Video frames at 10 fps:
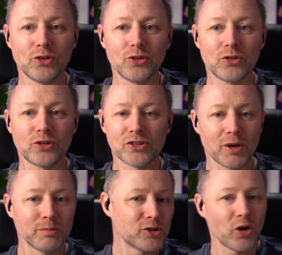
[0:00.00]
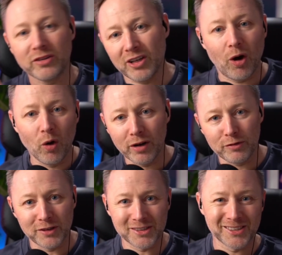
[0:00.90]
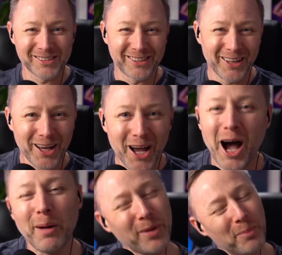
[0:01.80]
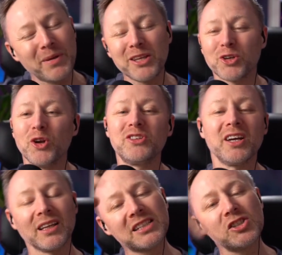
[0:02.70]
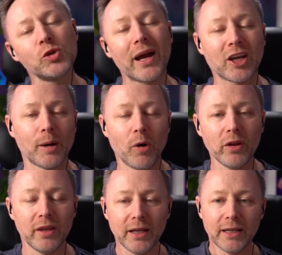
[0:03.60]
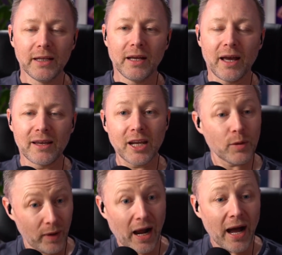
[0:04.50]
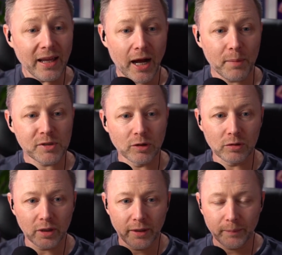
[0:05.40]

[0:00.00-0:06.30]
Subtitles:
some sort of orifice." I'm being crude here. "Listen, do you want to come on?" And Craig went, "Aye, absolutely."